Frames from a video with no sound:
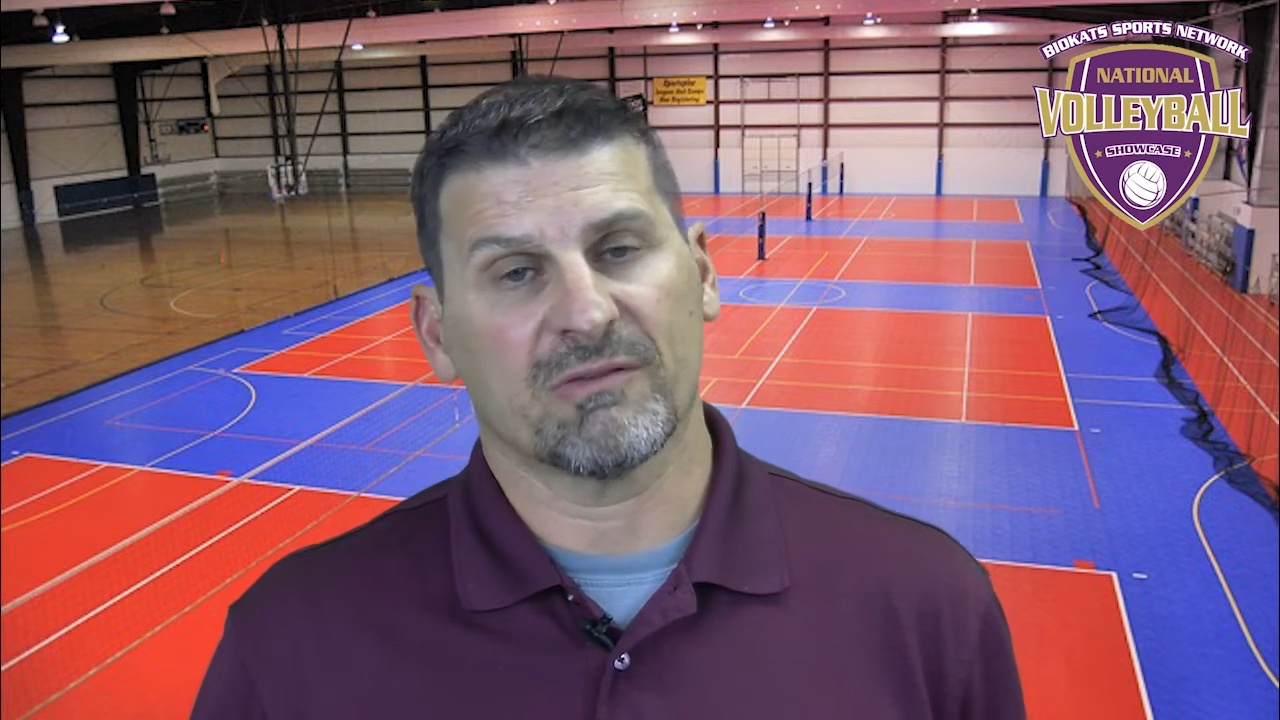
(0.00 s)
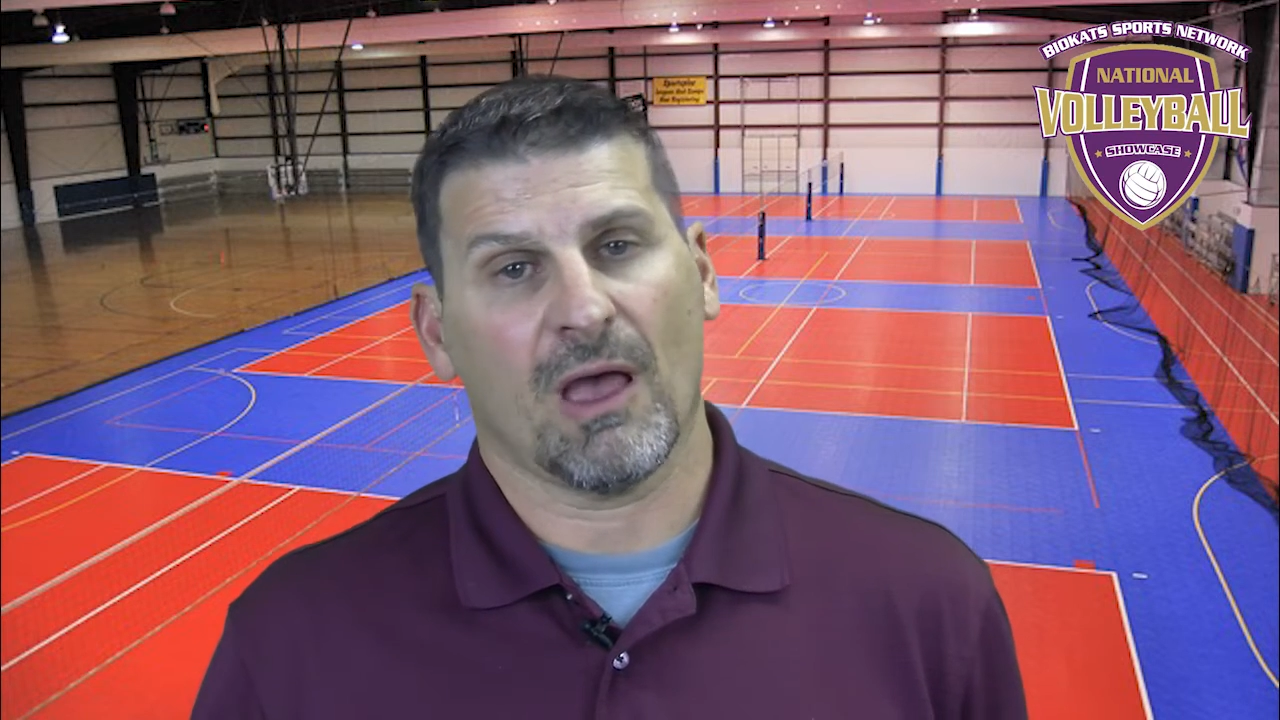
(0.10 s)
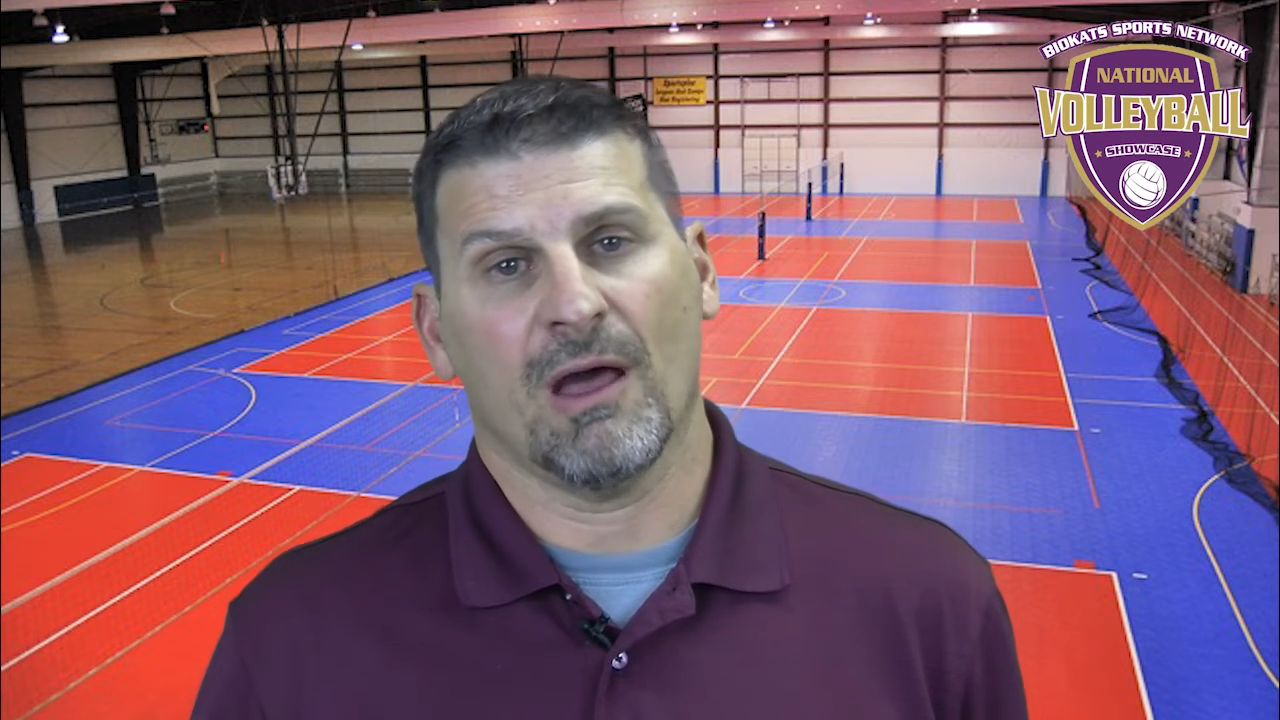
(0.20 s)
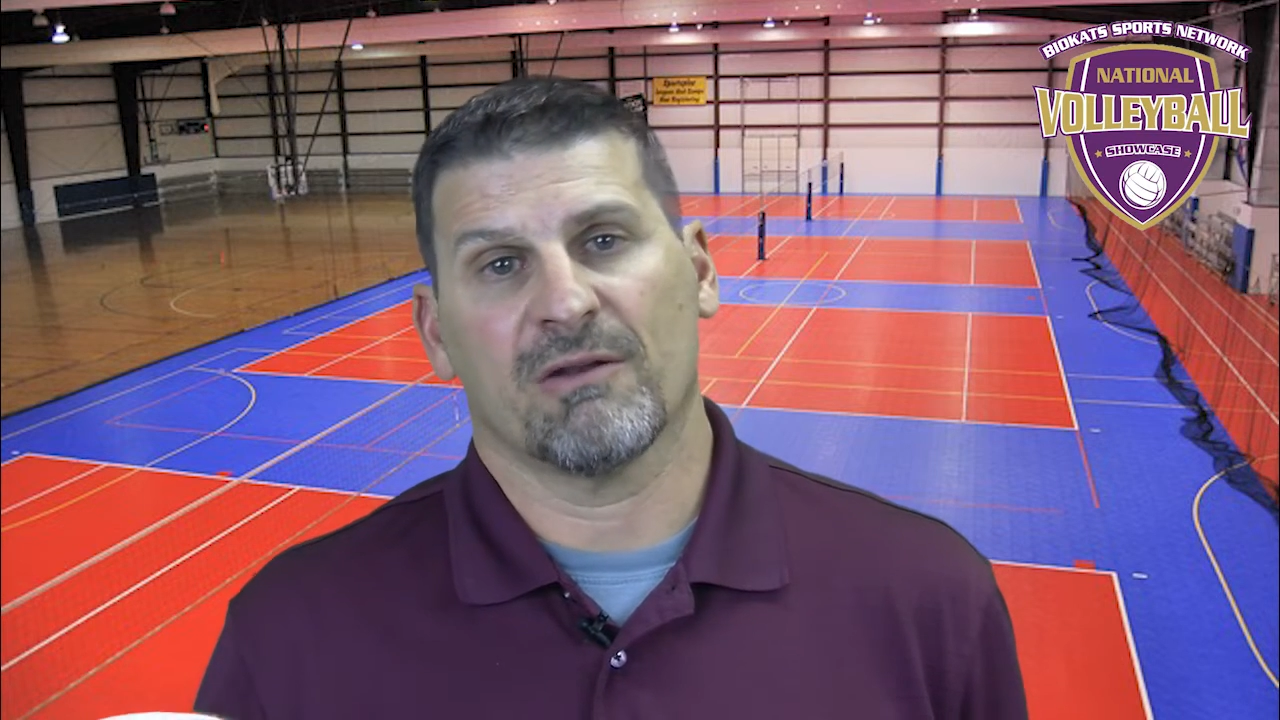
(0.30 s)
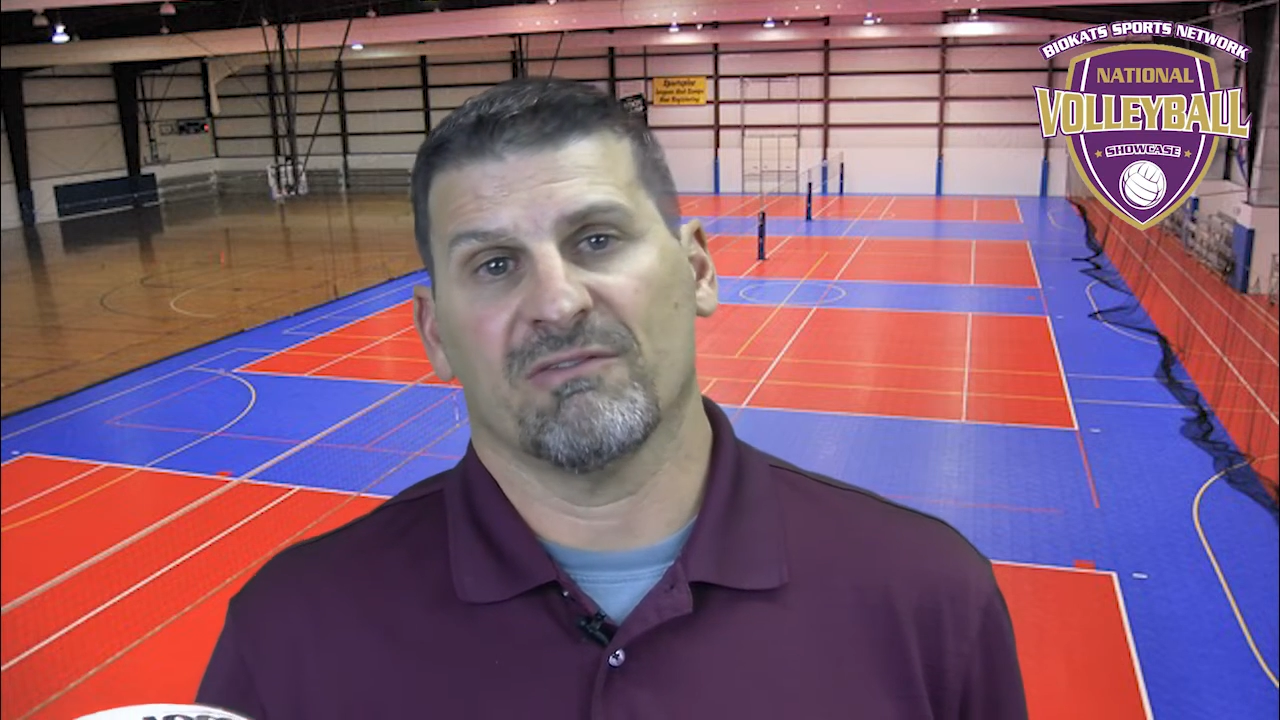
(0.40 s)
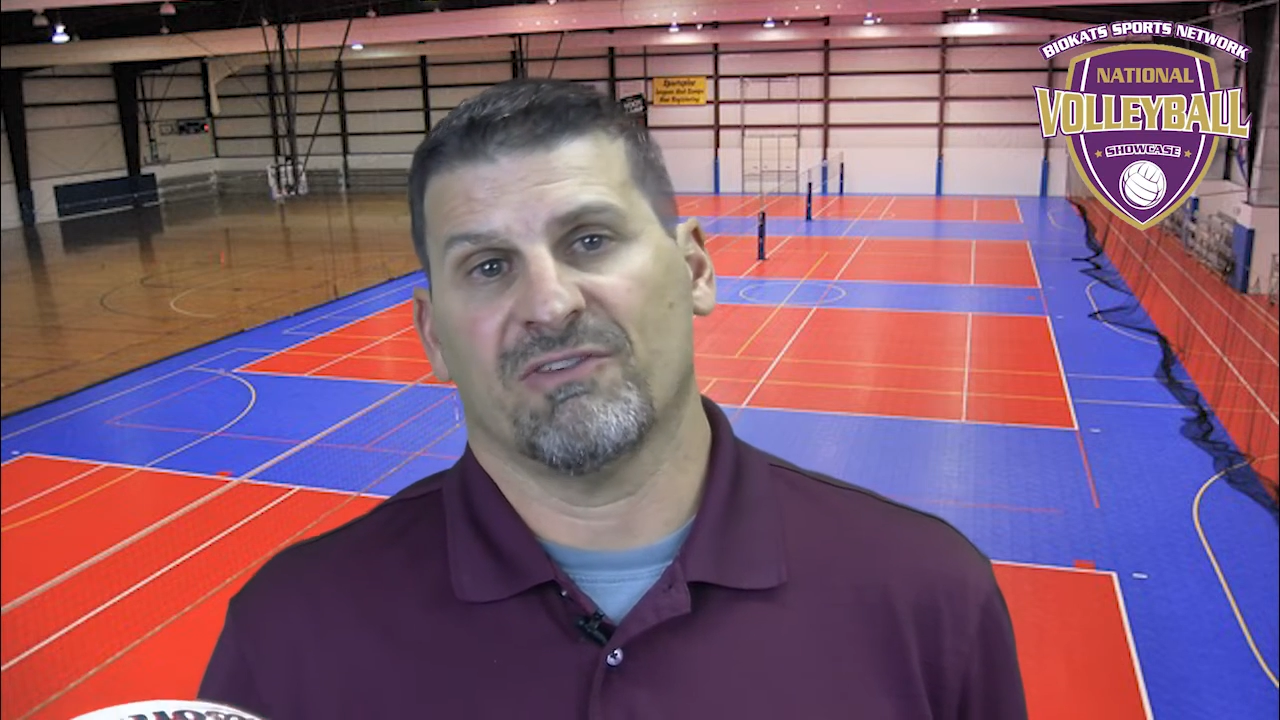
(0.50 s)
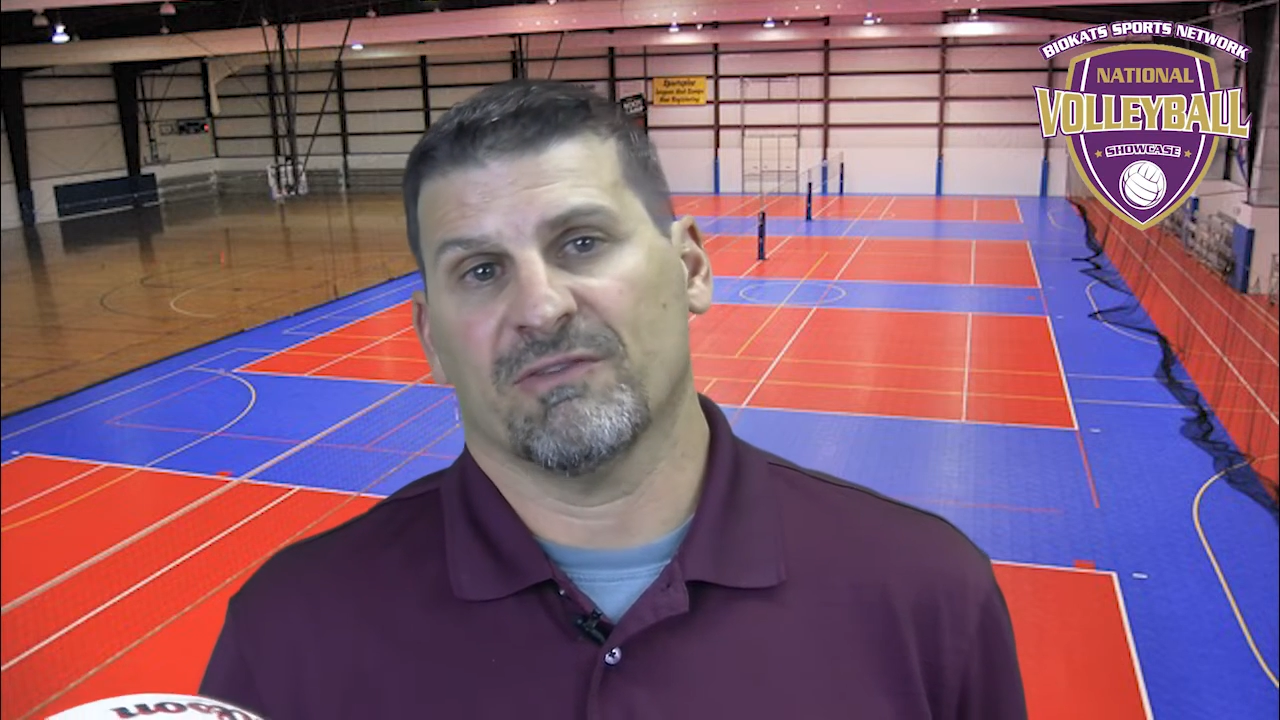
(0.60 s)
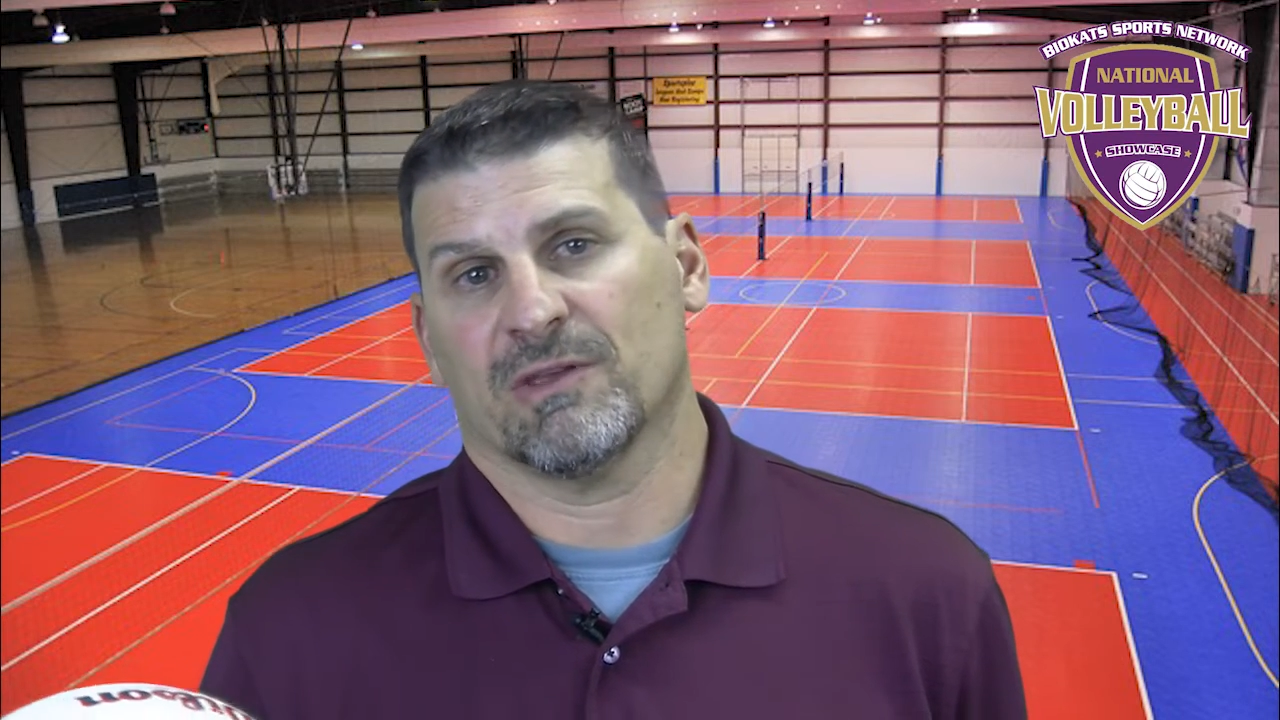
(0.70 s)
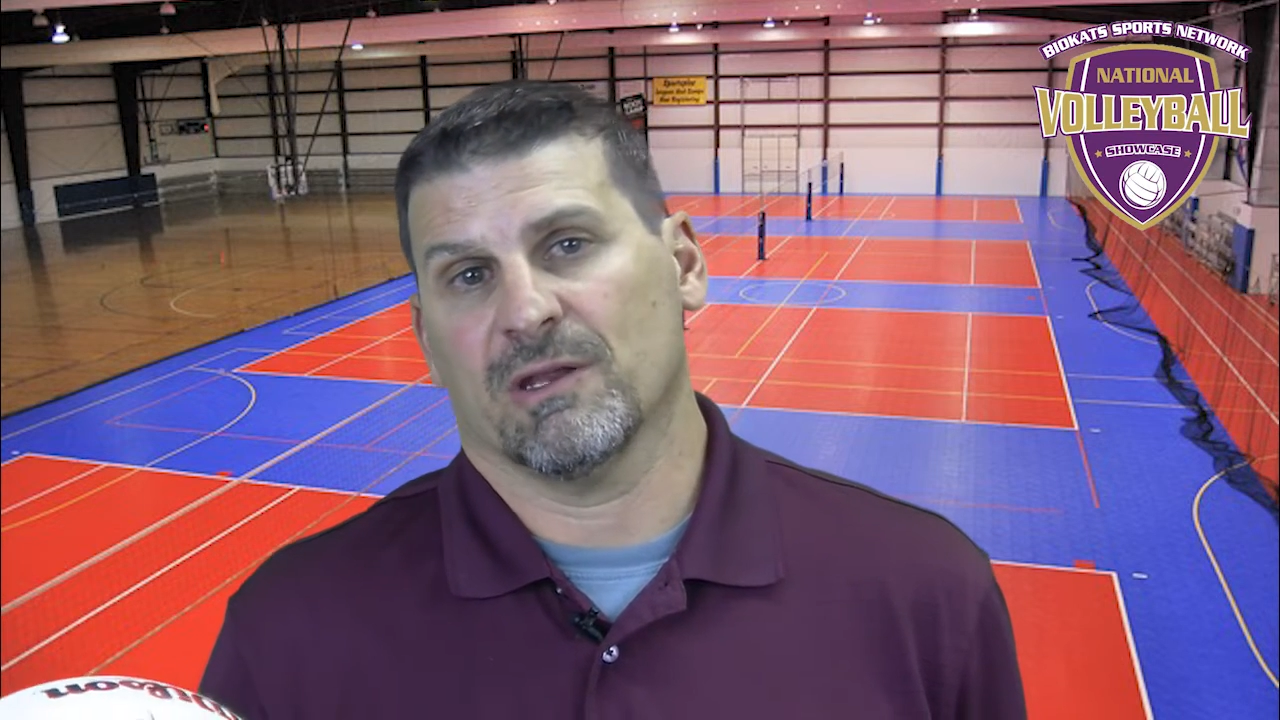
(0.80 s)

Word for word: 150